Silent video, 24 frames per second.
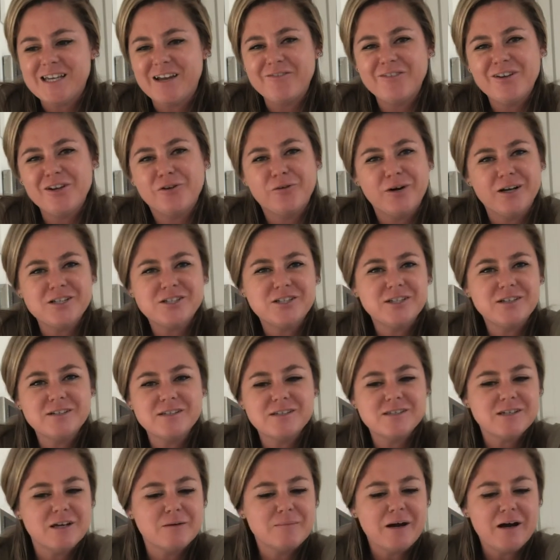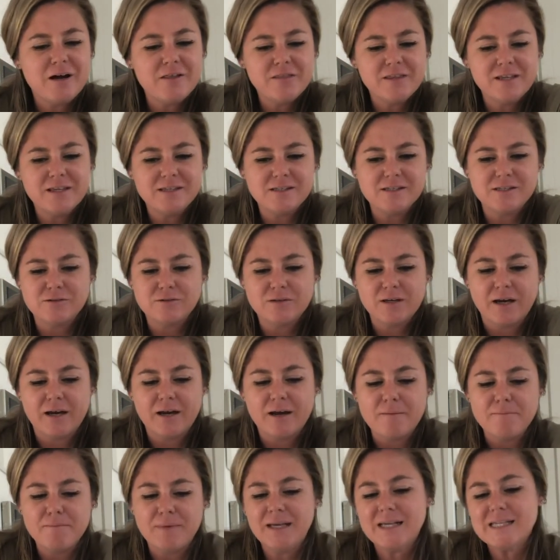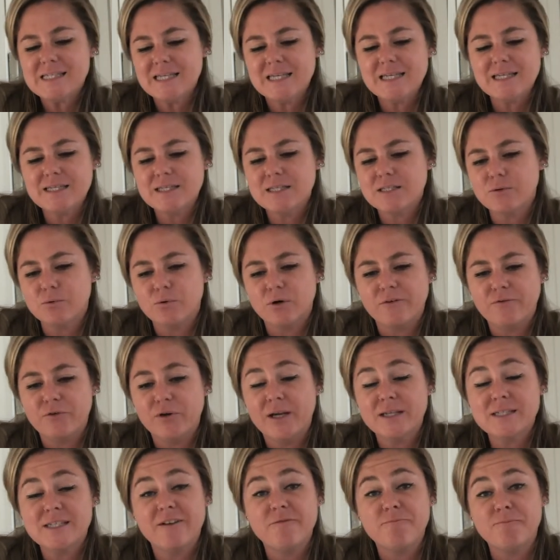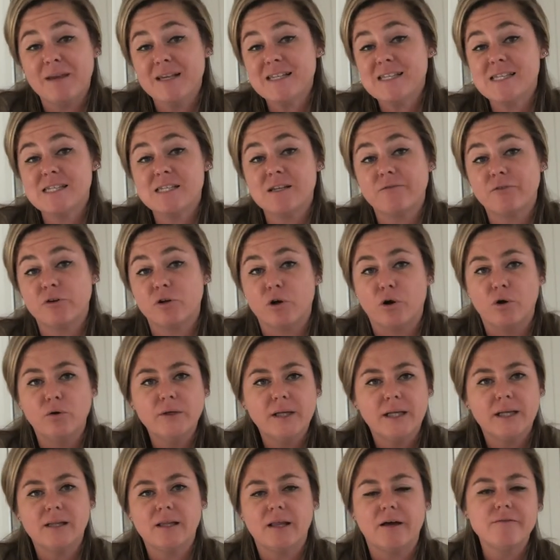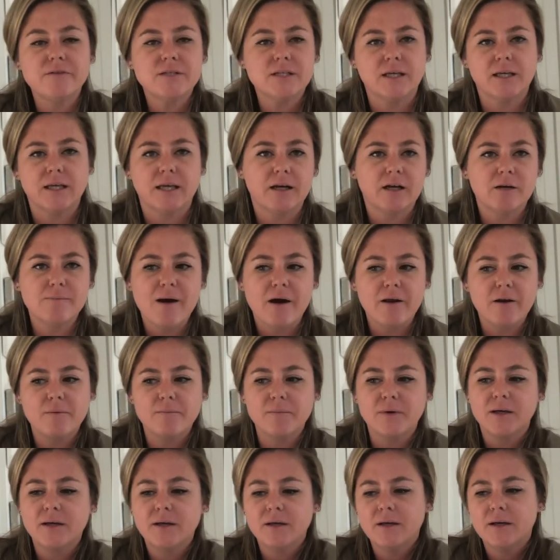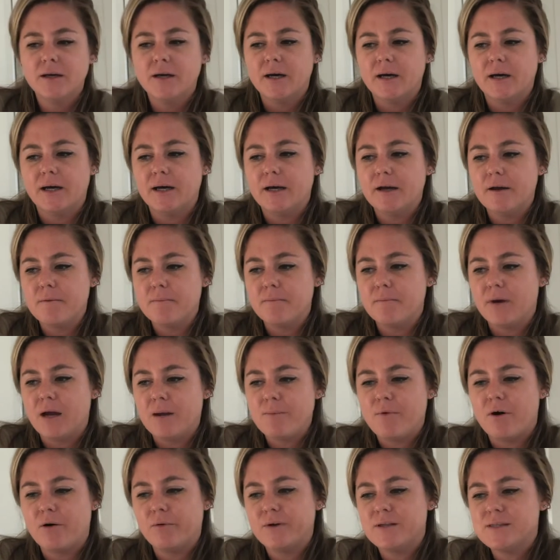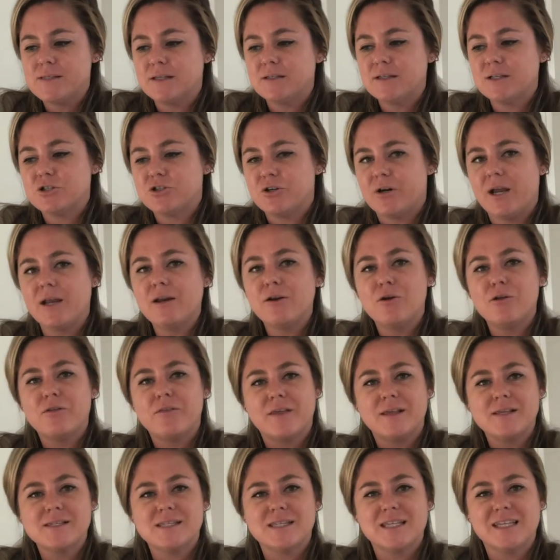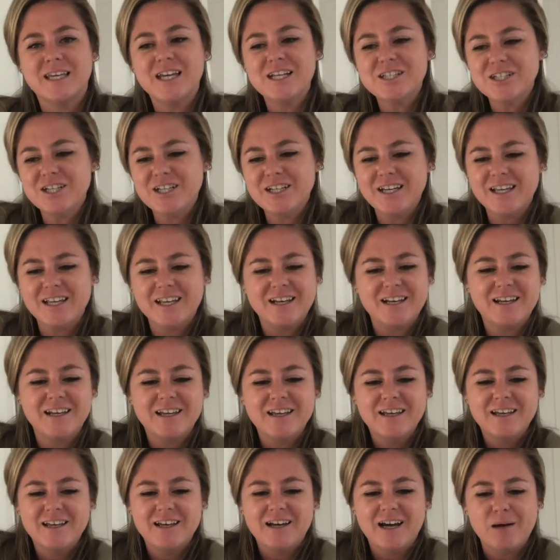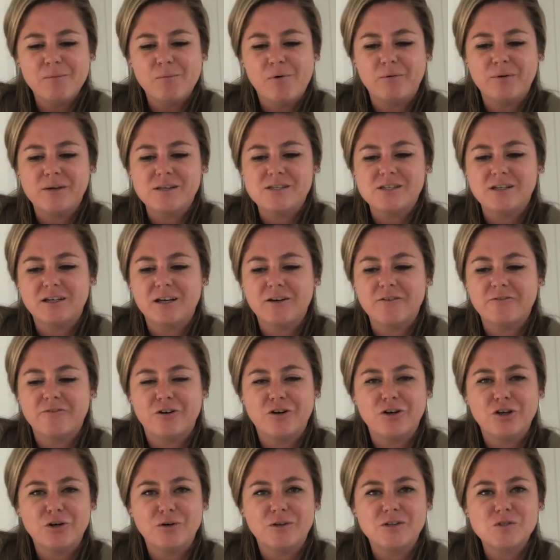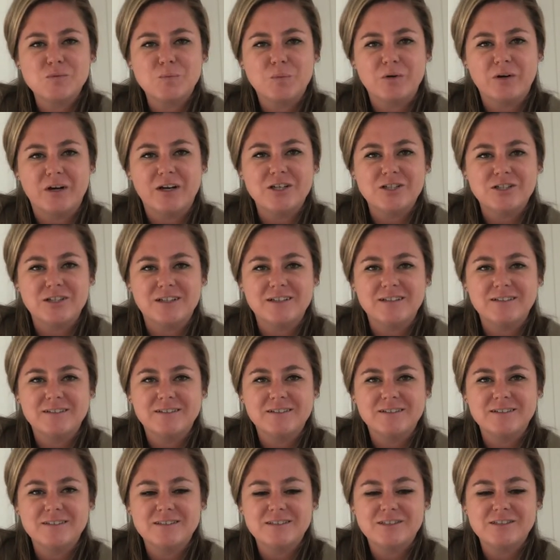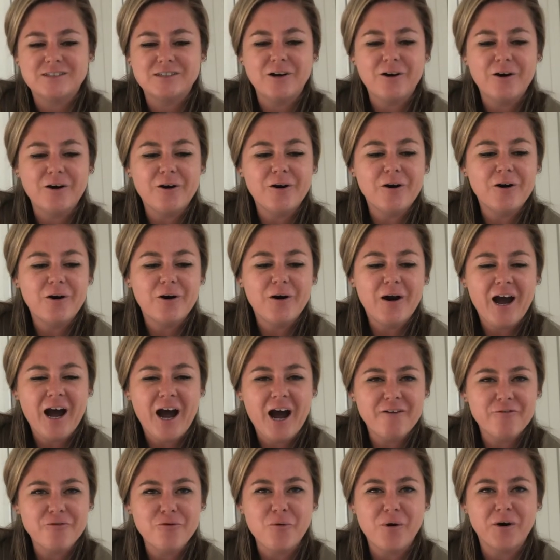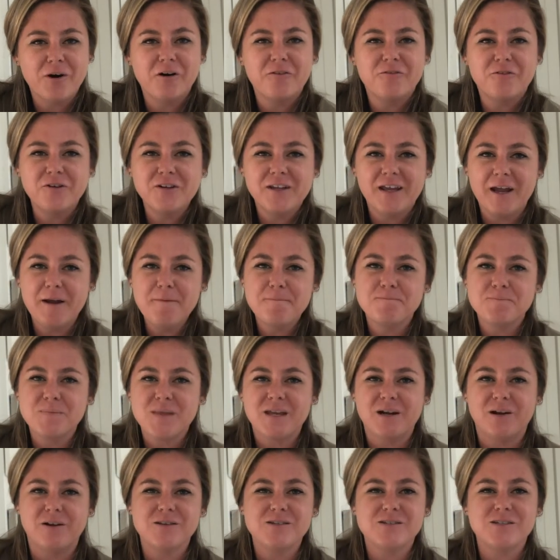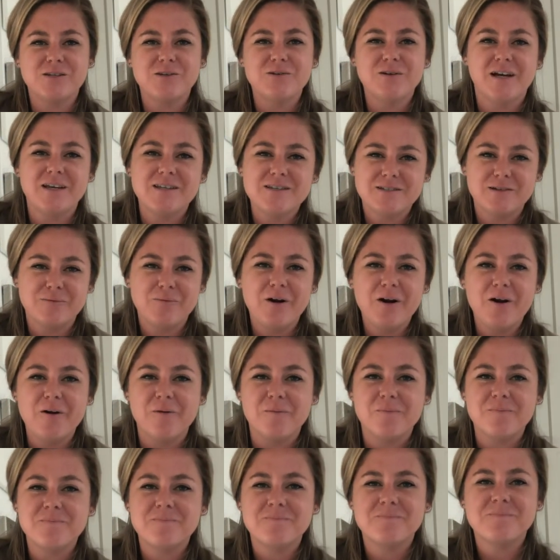have any questions about these mixes, or if you guys have mixes of your own, I'd love to hear about them. I'm always into trying new things in the kitchen, and I'm always looking for new inspiration. So have a wonderful day, and I'll see you guys tomorrow.